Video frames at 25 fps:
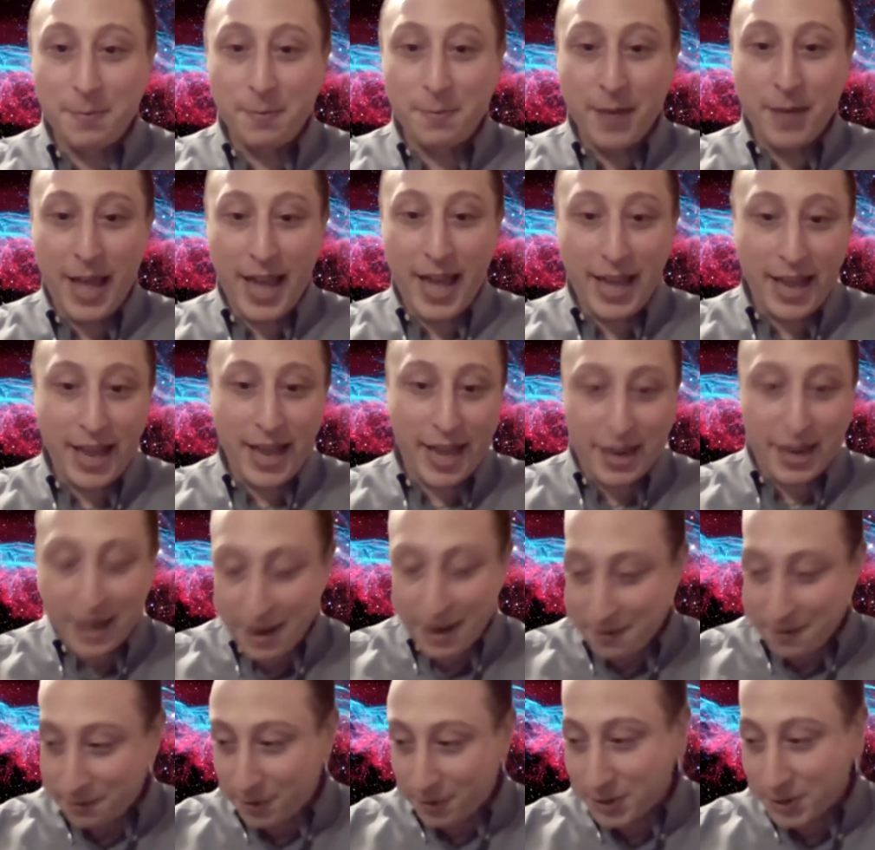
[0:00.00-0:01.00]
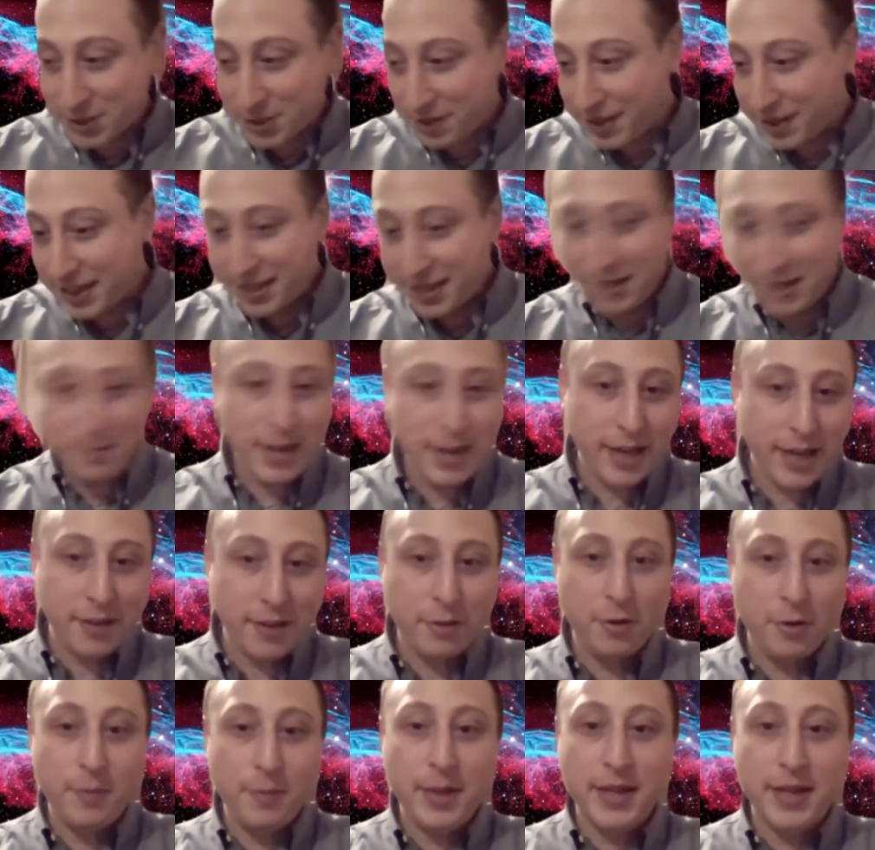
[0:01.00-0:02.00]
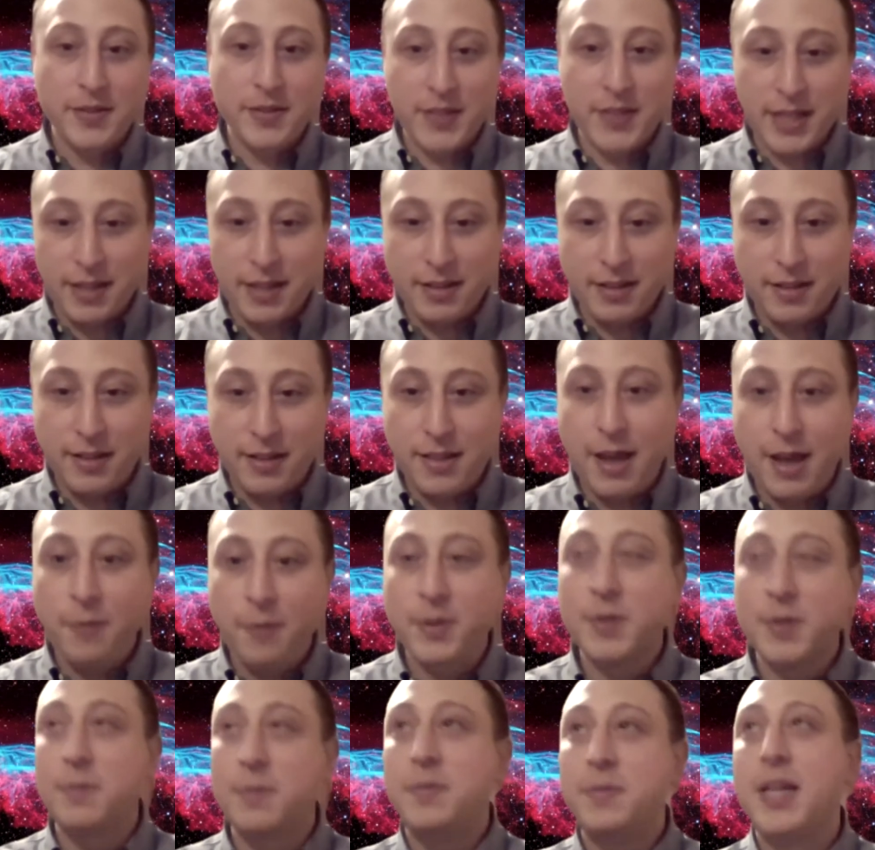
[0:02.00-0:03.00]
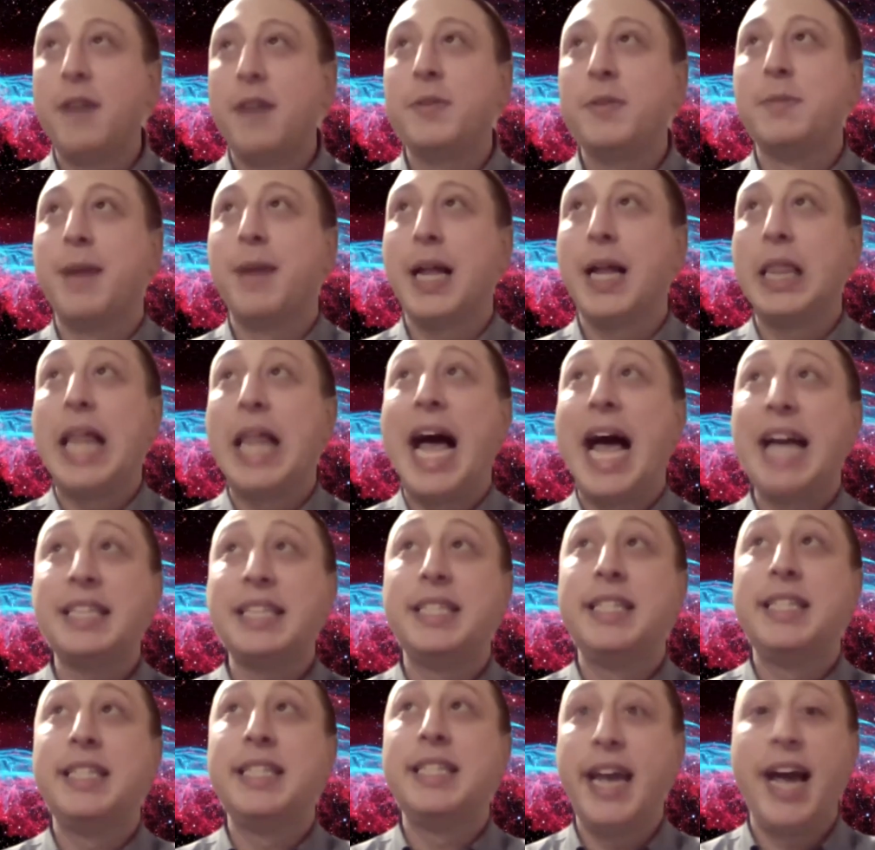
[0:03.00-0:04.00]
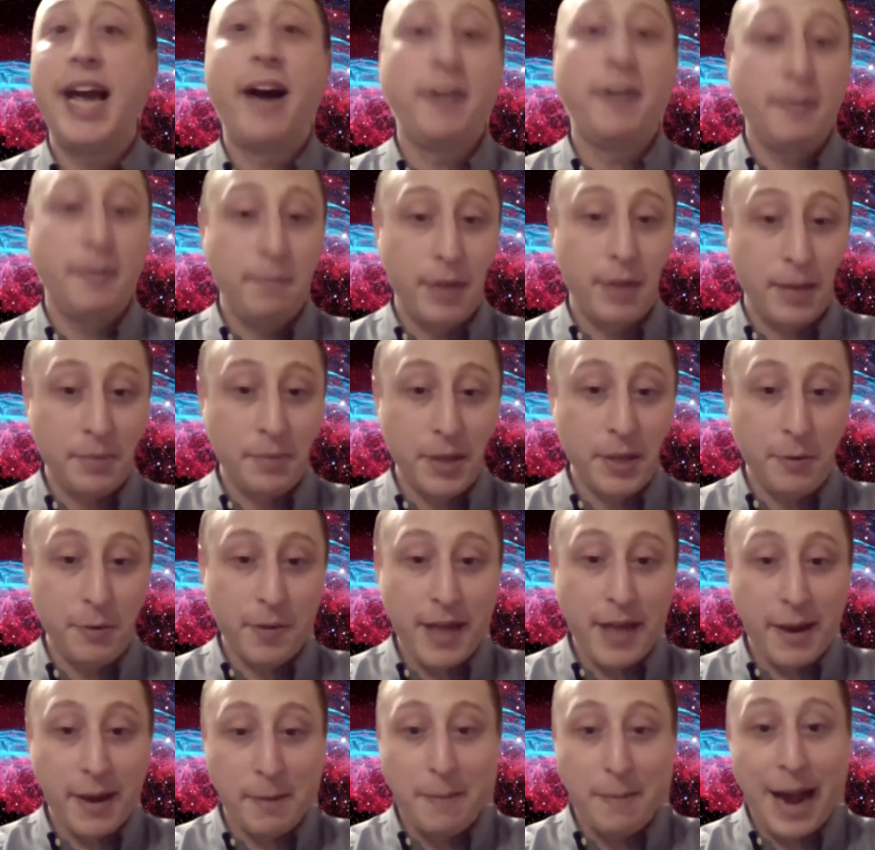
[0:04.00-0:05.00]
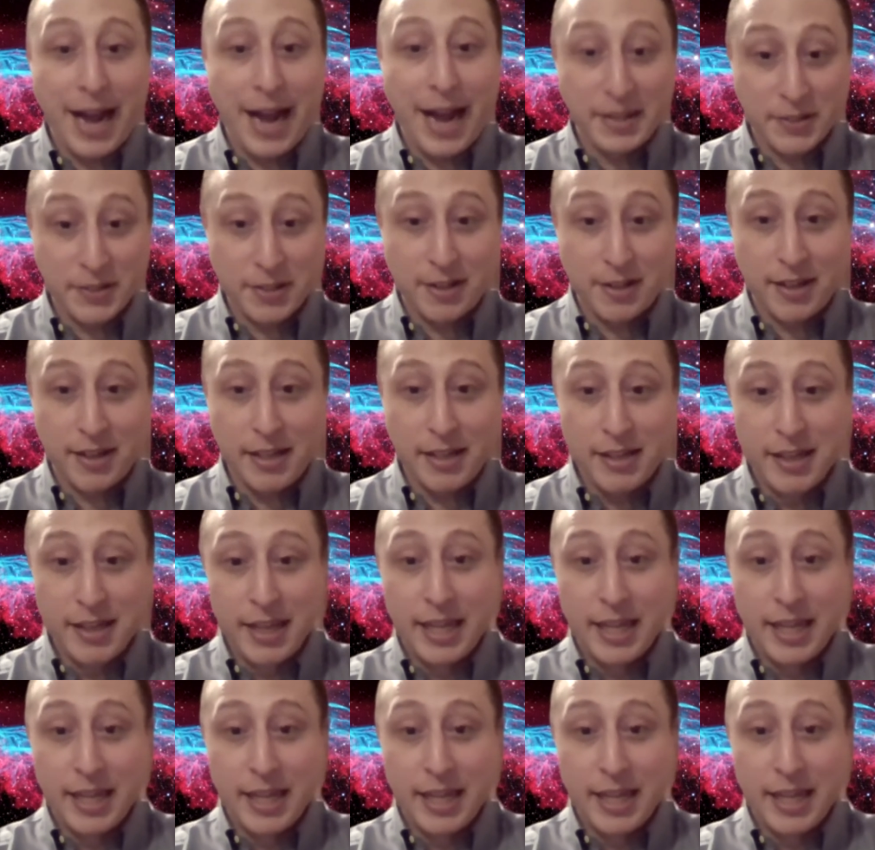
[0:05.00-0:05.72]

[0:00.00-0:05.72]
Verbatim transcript: and, and, and, unfortunately, it didn't make it through because the that was that was my last day out in public without a mask on,